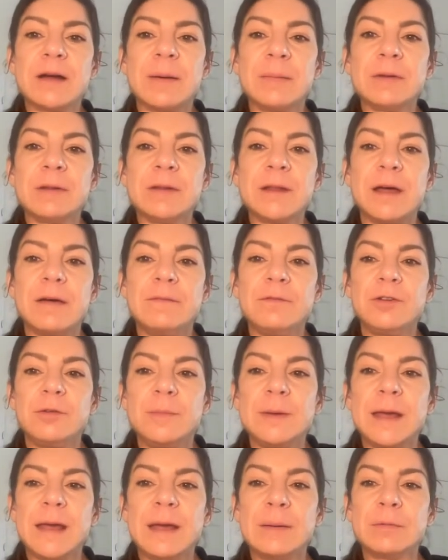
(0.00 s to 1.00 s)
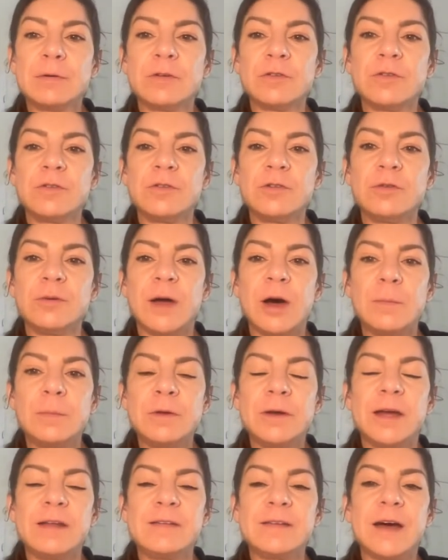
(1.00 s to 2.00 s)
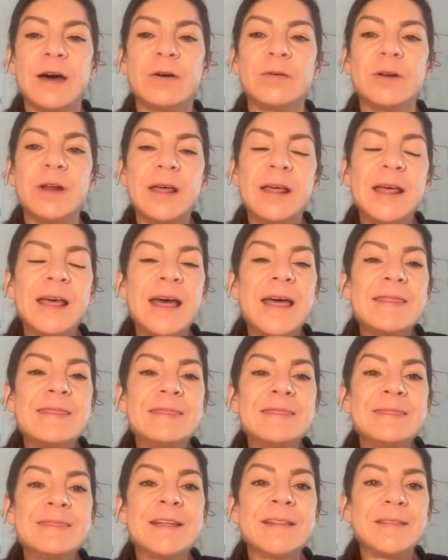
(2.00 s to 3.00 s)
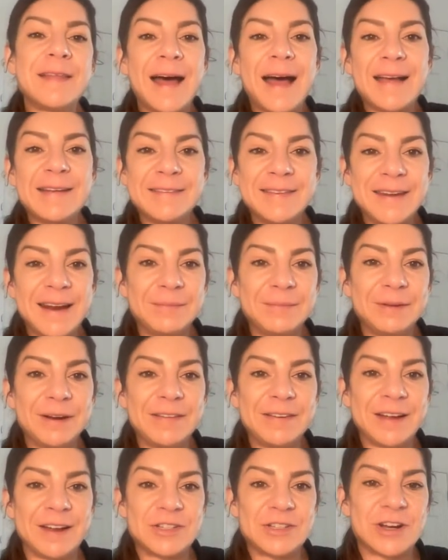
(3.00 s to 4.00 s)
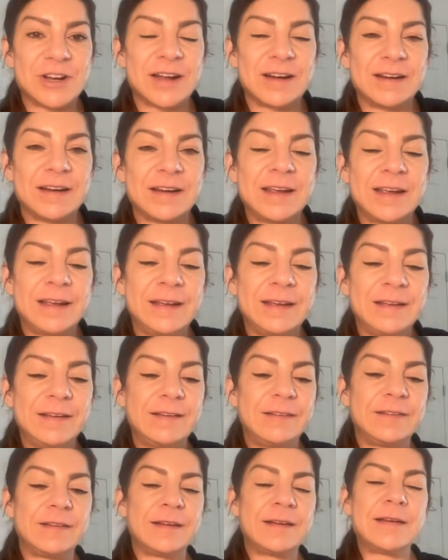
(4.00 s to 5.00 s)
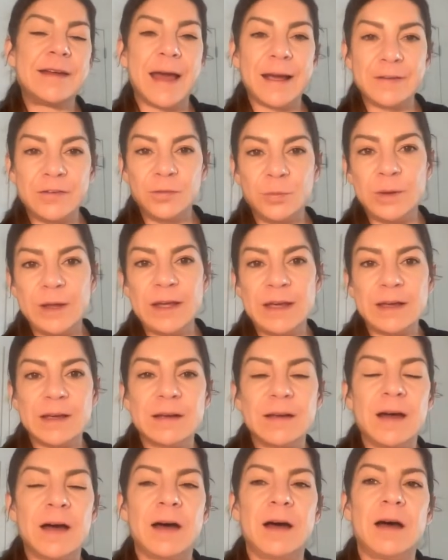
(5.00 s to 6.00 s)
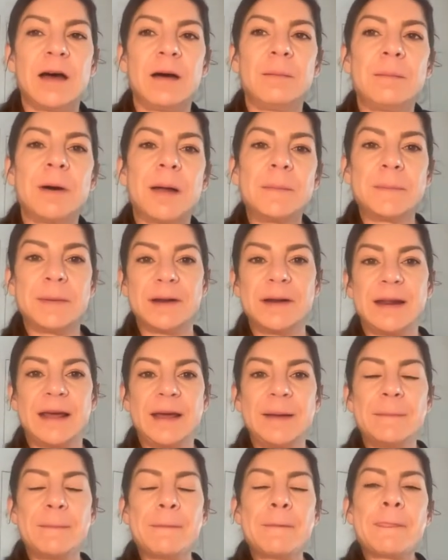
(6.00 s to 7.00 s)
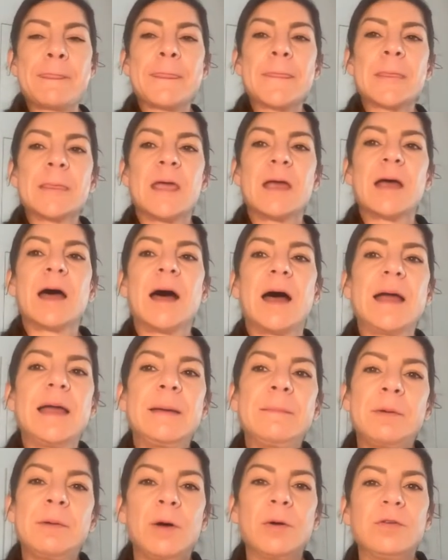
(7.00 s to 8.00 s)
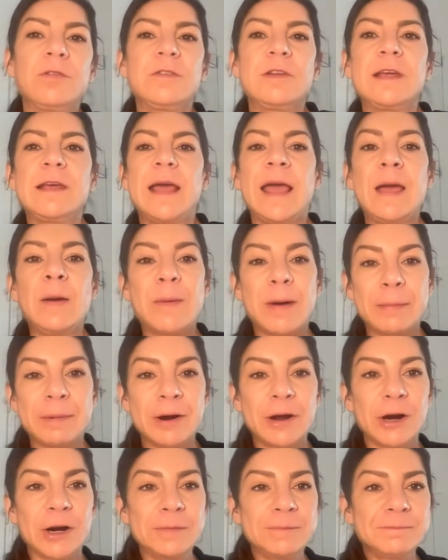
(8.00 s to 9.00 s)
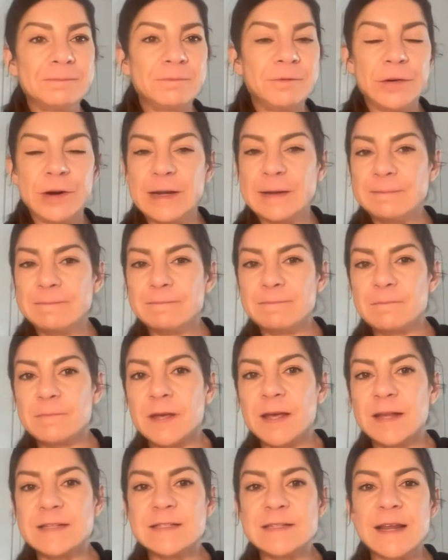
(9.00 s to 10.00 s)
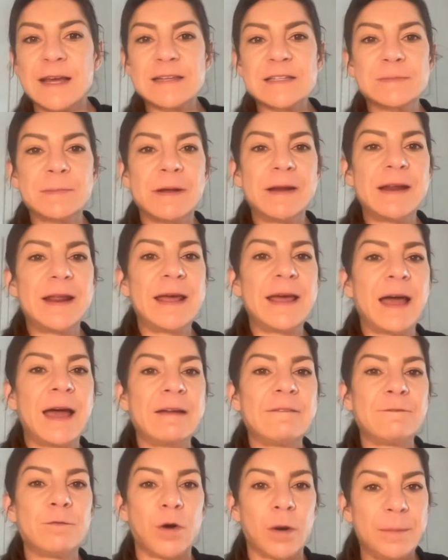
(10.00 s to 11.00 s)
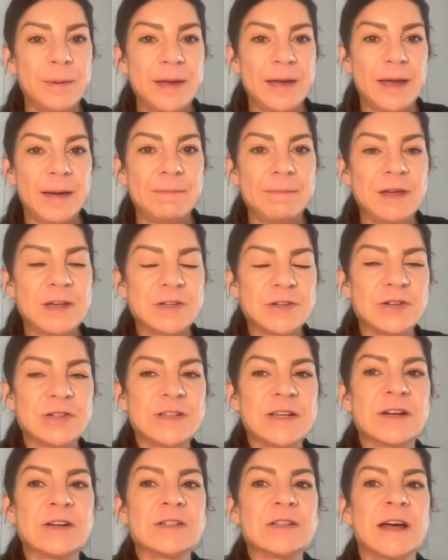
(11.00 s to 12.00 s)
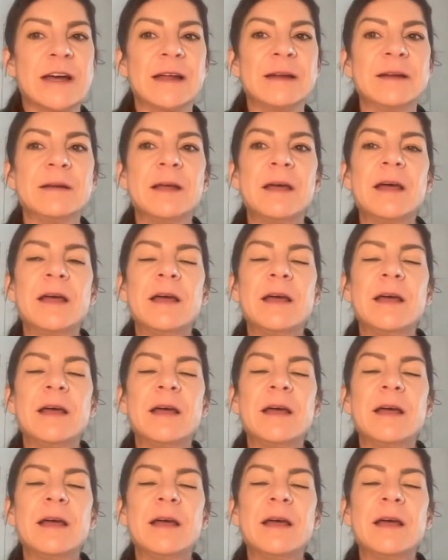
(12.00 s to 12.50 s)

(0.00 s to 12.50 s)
I would love to be able to help you guys out. The last thing I'm going to touch on is next week, on Monday, I am hosting a webinar free. It's next Monday at 4 p.m. Eastern Standard Time.